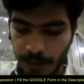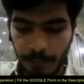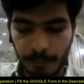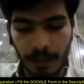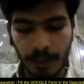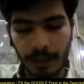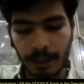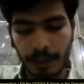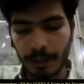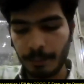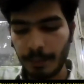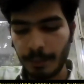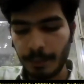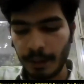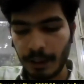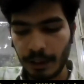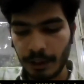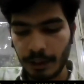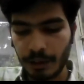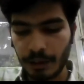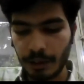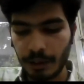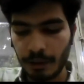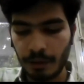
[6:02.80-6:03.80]
the
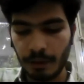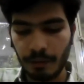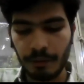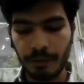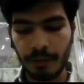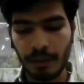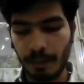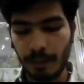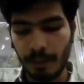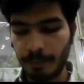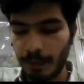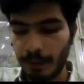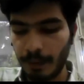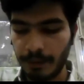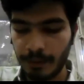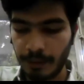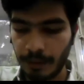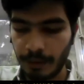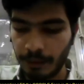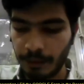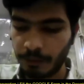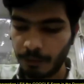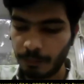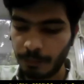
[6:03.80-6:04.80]
multiplication of Laplace
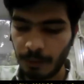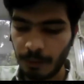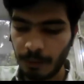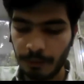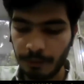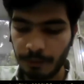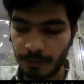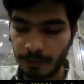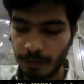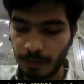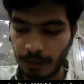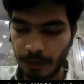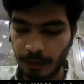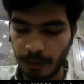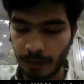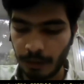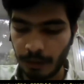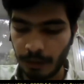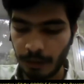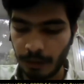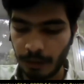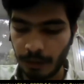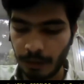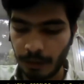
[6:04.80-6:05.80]
transform of
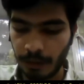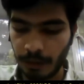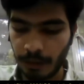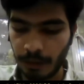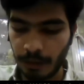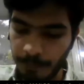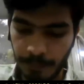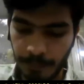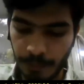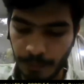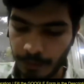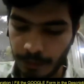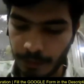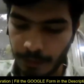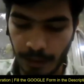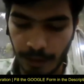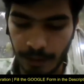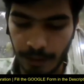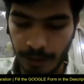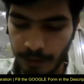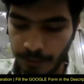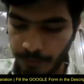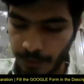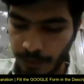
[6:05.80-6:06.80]
uh, step,
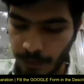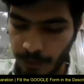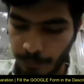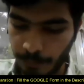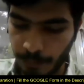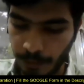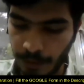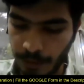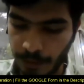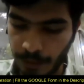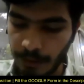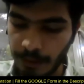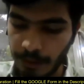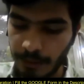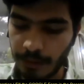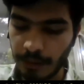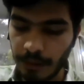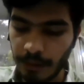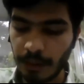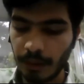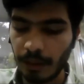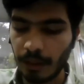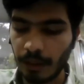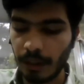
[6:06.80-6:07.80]
that is one upon
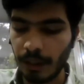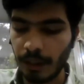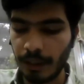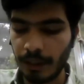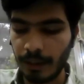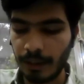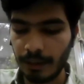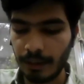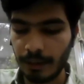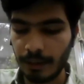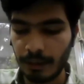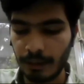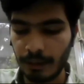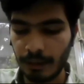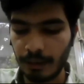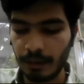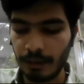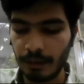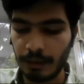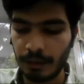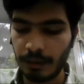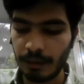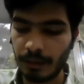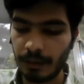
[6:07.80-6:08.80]
s, and
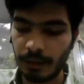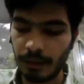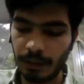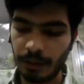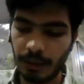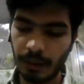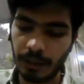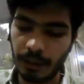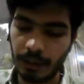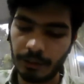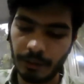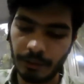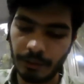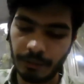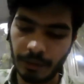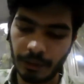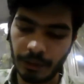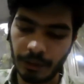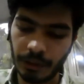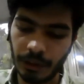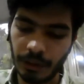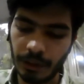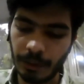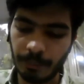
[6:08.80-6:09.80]
uh, the transfer
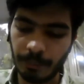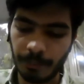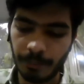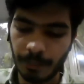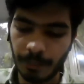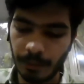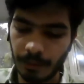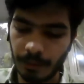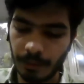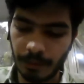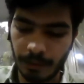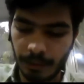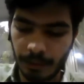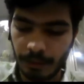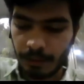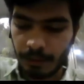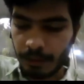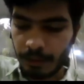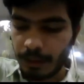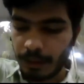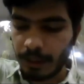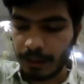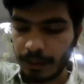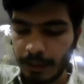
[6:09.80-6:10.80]
function
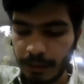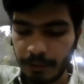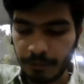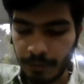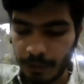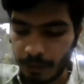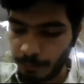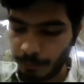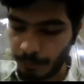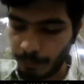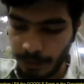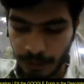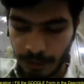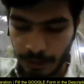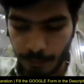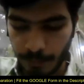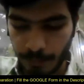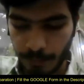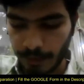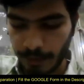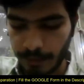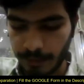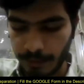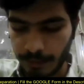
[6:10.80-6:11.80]
uh, that is one upon s
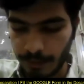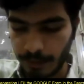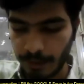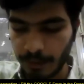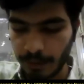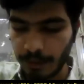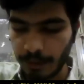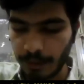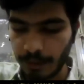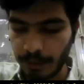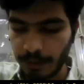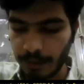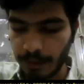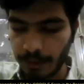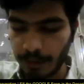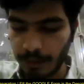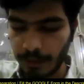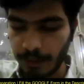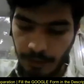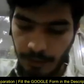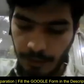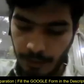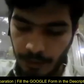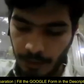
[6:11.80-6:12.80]
minus b.
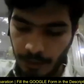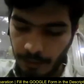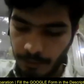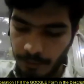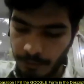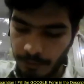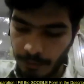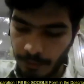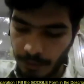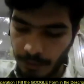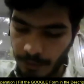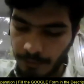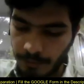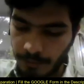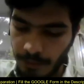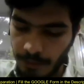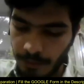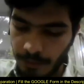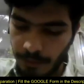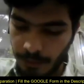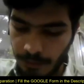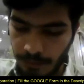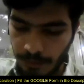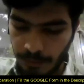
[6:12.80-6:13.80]
Now
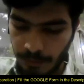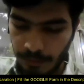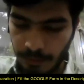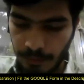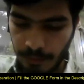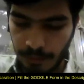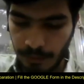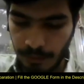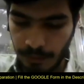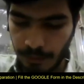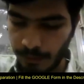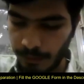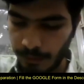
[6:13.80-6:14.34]
I will uh,